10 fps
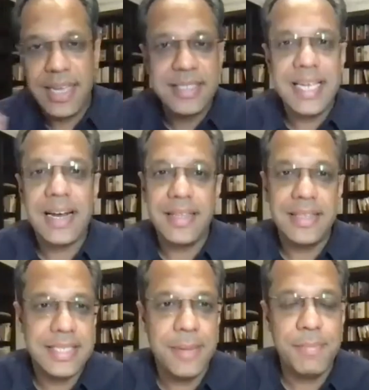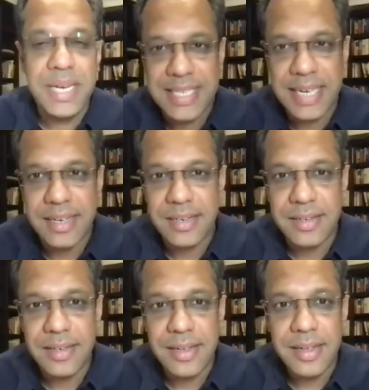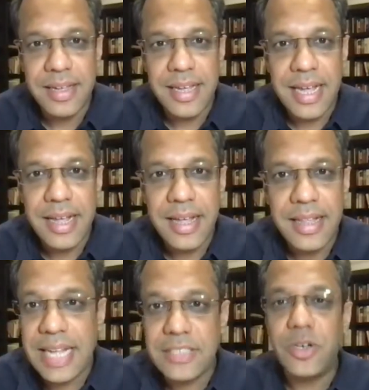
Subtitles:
exactly at the same millisecond. That's